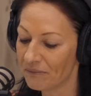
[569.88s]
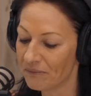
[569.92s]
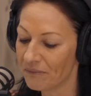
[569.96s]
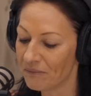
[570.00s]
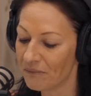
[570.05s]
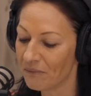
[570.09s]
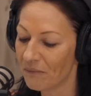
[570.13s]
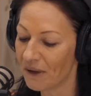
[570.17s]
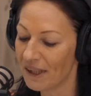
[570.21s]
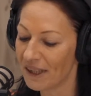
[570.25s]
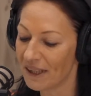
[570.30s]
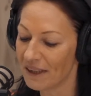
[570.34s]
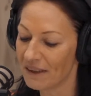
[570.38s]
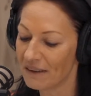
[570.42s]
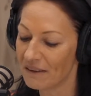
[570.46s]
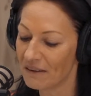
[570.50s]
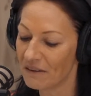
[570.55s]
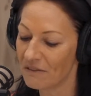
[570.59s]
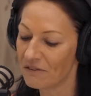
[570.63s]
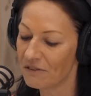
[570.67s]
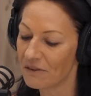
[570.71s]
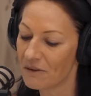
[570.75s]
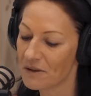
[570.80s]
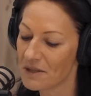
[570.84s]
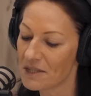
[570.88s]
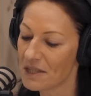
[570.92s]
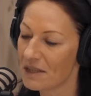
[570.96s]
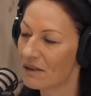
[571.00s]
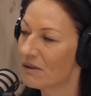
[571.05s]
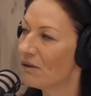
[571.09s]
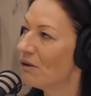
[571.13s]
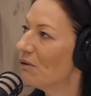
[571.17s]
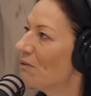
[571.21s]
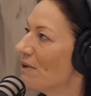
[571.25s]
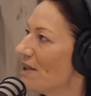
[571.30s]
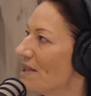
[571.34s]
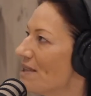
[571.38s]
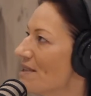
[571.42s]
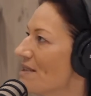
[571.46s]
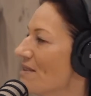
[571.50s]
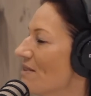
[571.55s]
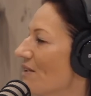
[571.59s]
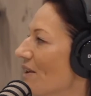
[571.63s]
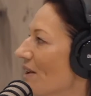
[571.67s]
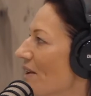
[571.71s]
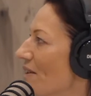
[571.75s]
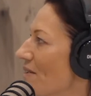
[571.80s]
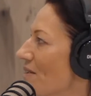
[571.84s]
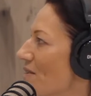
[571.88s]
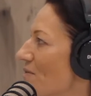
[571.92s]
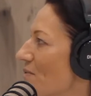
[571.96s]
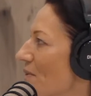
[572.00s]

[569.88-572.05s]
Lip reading: Well, then, of course, it always starts